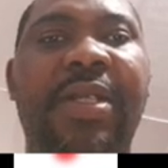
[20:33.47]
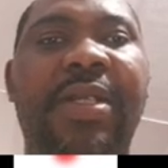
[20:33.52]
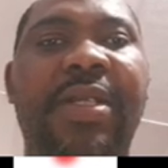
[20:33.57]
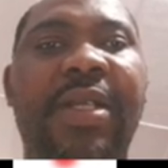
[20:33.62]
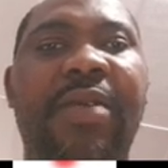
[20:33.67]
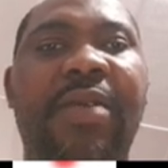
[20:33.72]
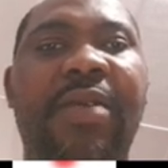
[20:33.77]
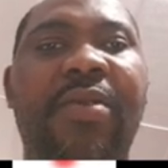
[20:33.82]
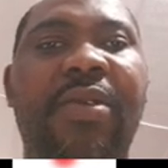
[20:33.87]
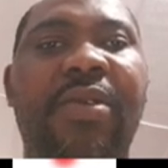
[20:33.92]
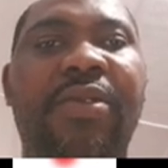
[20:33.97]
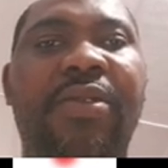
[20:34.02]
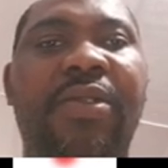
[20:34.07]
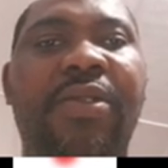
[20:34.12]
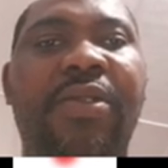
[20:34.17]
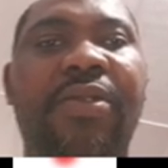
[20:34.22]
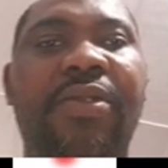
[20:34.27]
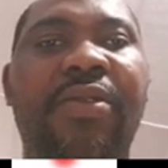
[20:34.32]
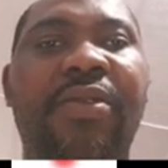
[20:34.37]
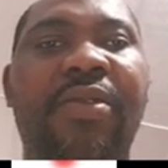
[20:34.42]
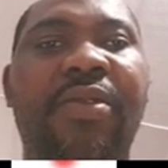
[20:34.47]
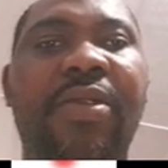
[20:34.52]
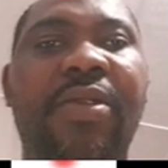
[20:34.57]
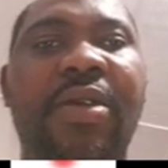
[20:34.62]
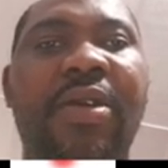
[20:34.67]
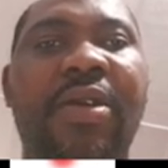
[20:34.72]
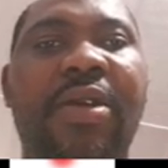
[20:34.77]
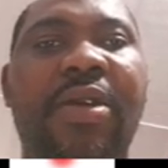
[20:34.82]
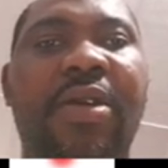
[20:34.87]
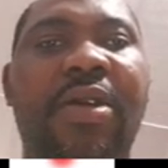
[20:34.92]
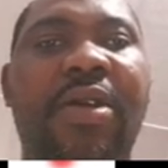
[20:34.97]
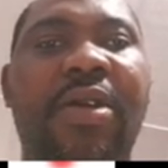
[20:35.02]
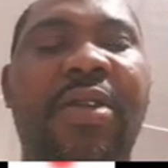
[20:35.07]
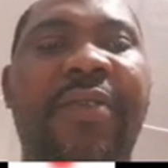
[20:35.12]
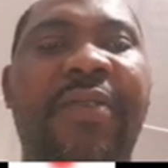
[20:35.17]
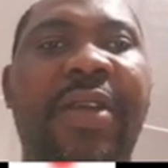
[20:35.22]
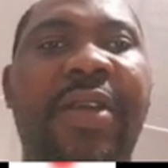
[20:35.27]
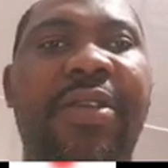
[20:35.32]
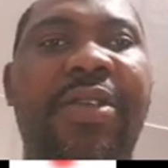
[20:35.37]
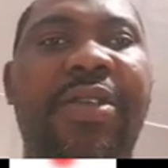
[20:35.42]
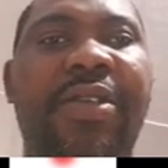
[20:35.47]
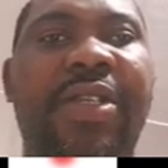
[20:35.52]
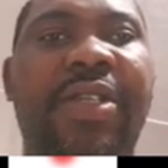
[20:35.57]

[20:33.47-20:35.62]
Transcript: equal to u all over your g.